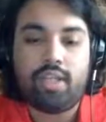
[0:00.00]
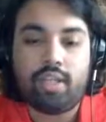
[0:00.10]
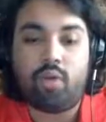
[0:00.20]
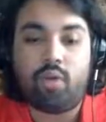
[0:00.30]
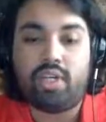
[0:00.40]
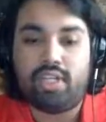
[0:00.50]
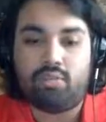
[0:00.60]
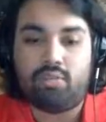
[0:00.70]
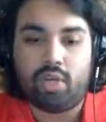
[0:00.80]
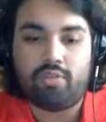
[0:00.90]
it only
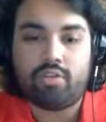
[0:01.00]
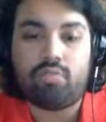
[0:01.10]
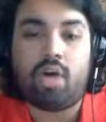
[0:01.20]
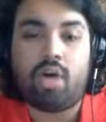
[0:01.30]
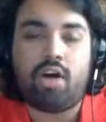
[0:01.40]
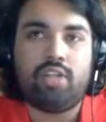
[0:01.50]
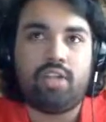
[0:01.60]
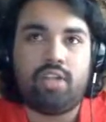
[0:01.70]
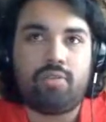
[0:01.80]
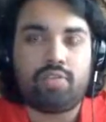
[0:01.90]
needs one of those, while a
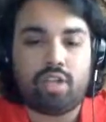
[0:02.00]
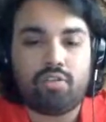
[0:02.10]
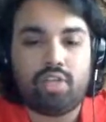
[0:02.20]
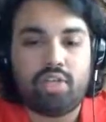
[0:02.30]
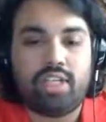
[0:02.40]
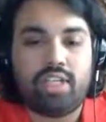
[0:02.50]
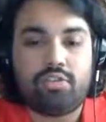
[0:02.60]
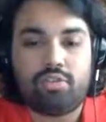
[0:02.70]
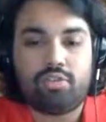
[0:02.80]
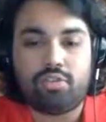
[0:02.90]
double solenoid
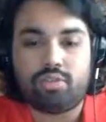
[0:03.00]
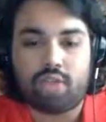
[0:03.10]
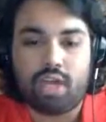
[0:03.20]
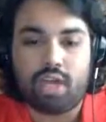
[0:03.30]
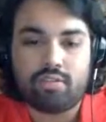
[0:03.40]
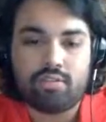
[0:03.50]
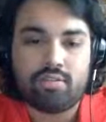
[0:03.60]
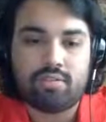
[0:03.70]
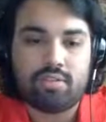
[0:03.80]
needs 2 slots.